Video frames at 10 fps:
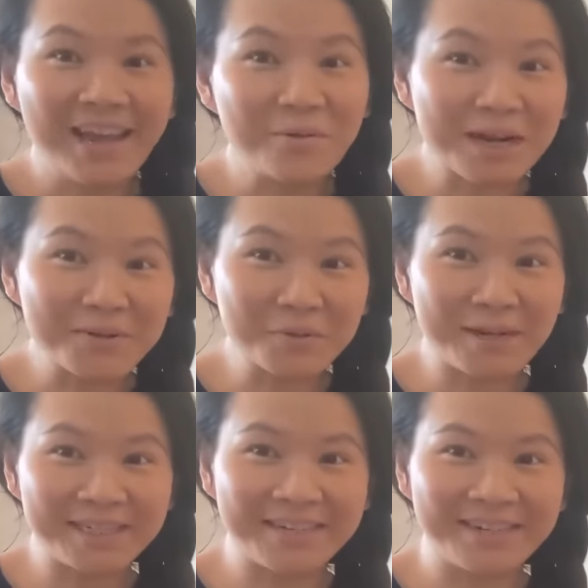Hey, welcome to
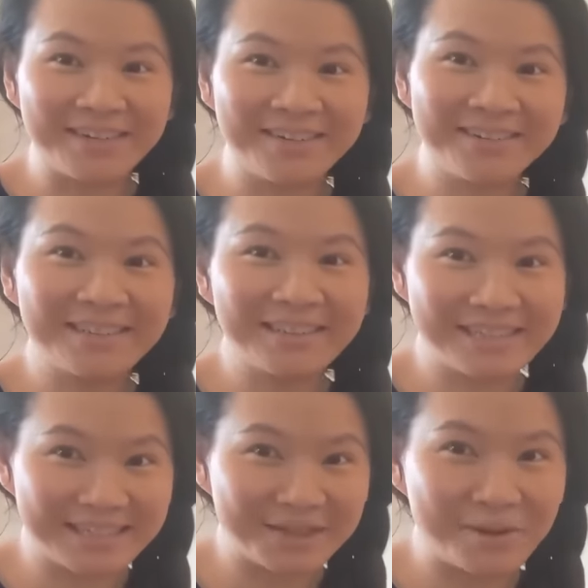my channel.
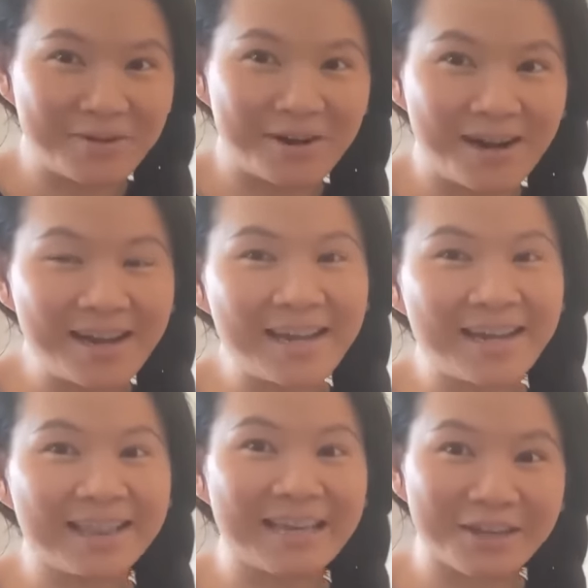This is Mira
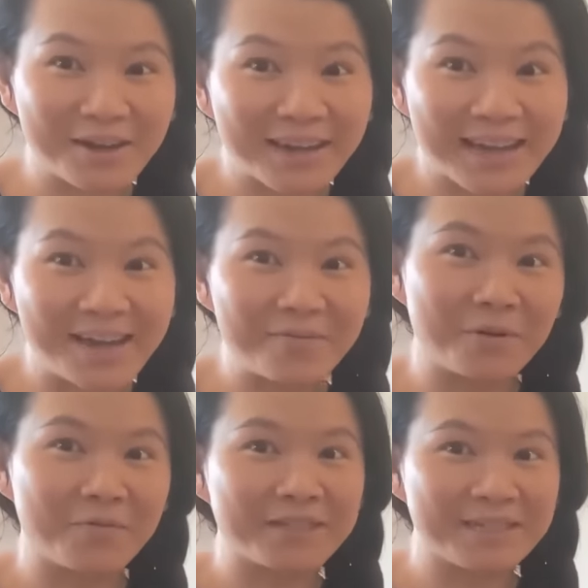and thank you again
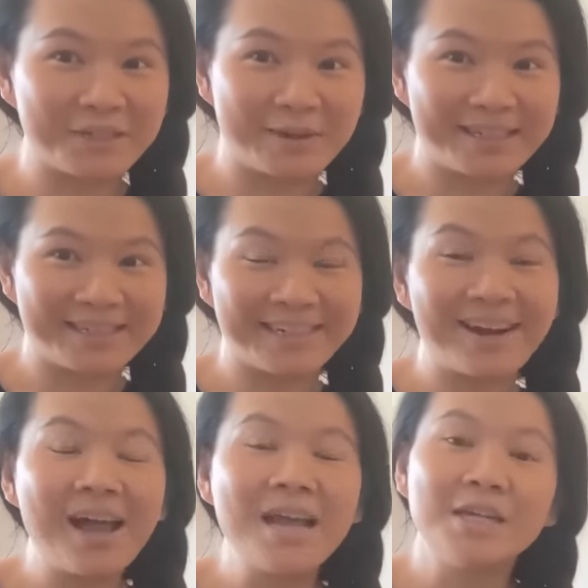for visiting to my
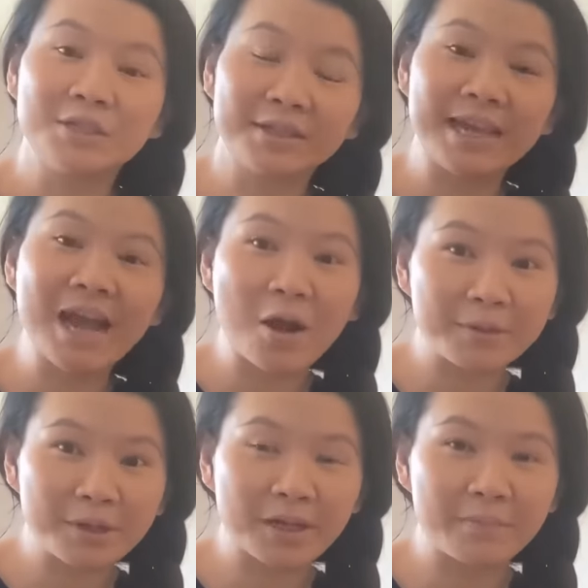channel. Today I'll
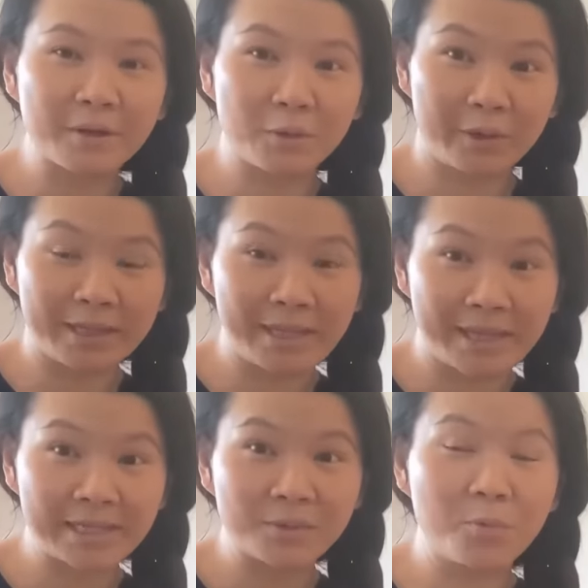be talking about three
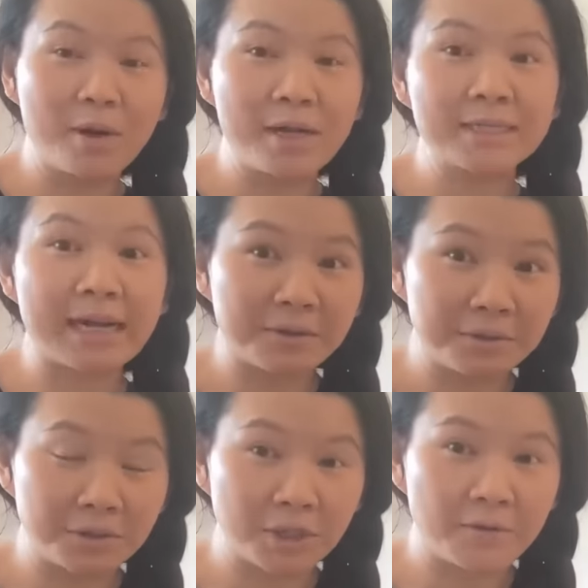things. One is how
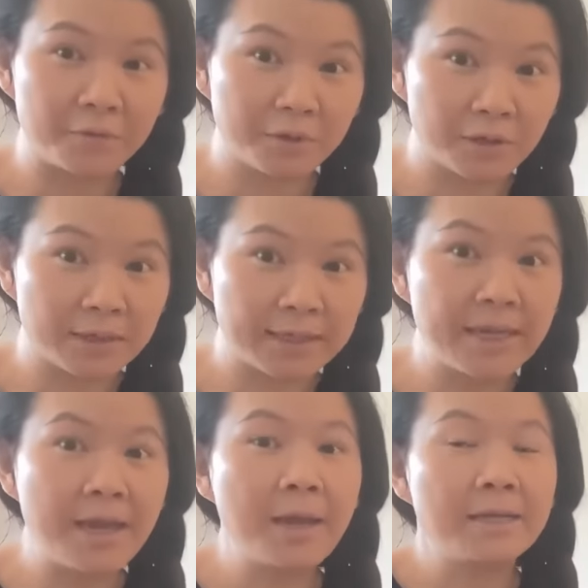to shop frugally,
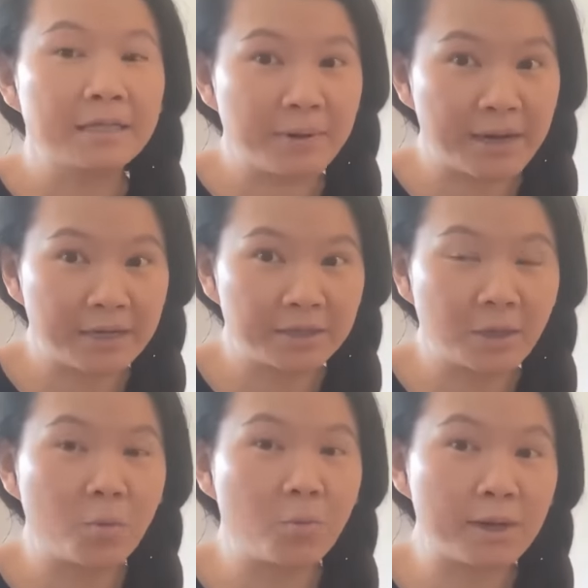depending
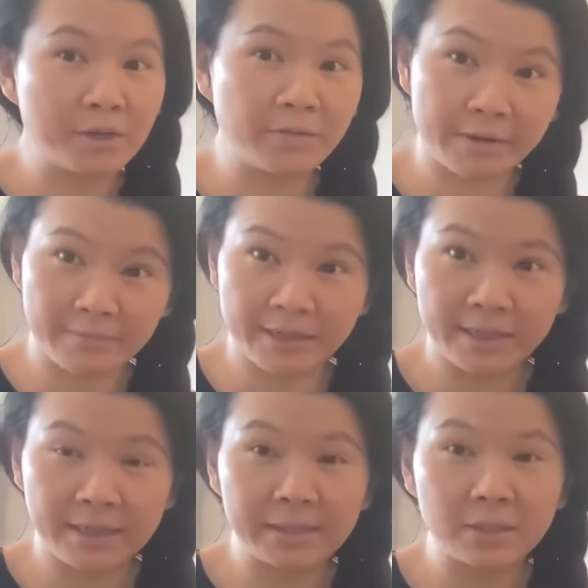on what your family
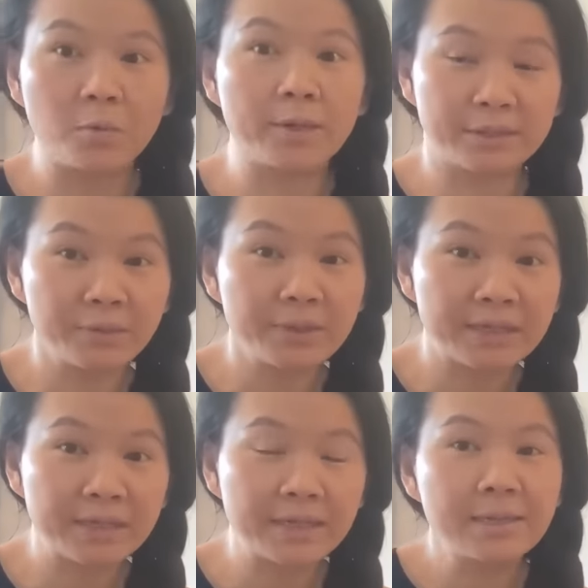needs or what you
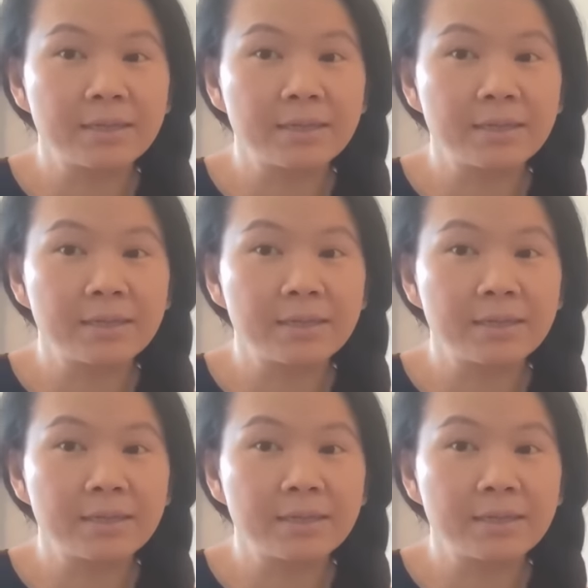need.